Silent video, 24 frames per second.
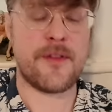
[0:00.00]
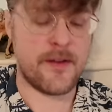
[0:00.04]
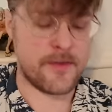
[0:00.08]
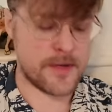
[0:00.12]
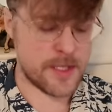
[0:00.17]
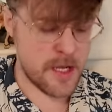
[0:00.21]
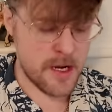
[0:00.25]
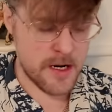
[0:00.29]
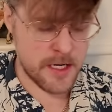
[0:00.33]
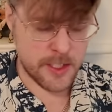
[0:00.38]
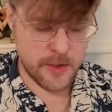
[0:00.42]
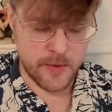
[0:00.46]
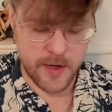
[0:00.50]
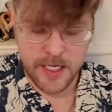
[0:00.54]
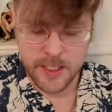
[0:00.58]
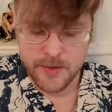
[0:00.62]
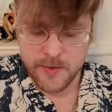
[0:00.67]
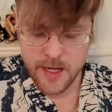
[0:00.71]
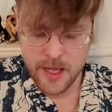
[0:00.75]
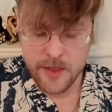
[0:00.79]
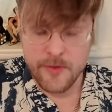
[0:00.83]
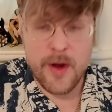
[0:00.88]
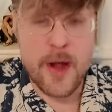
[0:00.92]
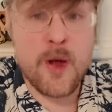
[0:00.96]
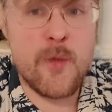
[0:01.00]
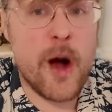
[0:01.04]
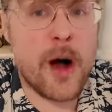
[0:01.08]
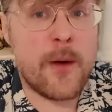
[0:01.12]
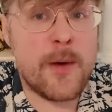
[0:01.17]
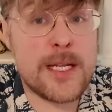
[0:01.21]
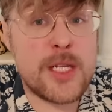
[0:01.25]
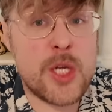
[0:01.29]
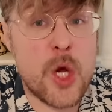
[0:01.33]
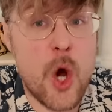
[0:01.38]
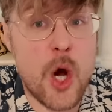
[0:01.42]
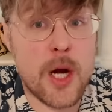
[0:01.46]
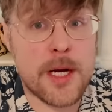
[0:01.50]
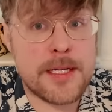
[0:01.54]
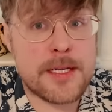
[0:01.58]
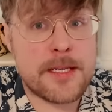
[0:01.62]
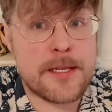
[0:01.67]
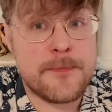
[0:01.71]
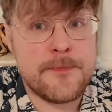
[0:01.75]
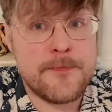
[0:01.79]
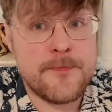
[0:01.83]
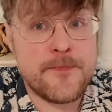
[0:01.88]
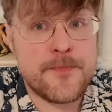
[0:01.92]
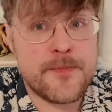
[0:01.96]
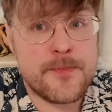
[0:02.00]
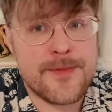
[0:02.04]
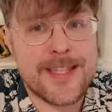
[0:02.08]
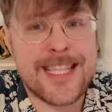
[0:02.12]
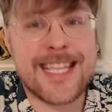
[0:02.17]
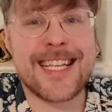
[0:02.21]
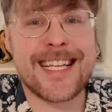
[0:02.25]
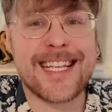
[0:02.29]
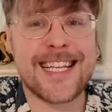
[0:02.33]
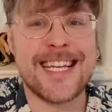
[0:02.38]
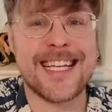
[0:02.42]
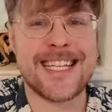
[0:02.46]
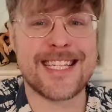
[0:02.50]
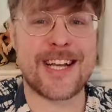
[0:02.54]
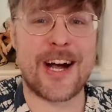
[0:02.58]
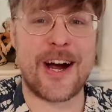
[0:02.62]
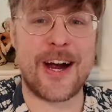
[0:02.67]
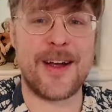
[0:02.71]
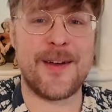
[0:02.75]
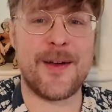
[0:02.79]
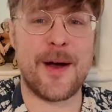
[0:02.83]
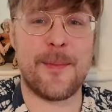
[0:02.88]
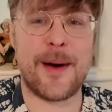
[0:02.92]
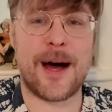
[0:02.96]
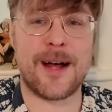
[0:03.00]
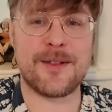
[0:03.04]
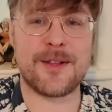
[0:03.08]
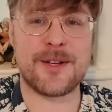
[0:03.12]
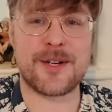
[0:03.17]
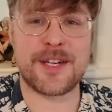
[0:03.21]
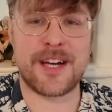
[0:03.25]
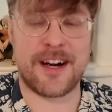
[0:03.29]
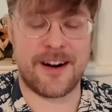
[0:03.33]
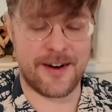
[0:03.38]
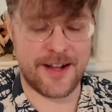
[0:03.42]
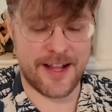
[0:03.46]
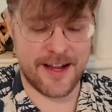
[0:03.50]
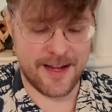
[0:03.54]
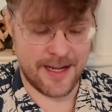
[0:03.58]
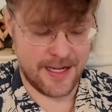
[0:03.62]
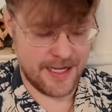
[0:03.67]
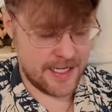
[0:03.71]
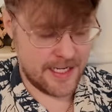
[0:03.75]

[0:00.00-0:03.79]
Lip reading: favorite song of 2023. What was yours? Sorry about the shouting.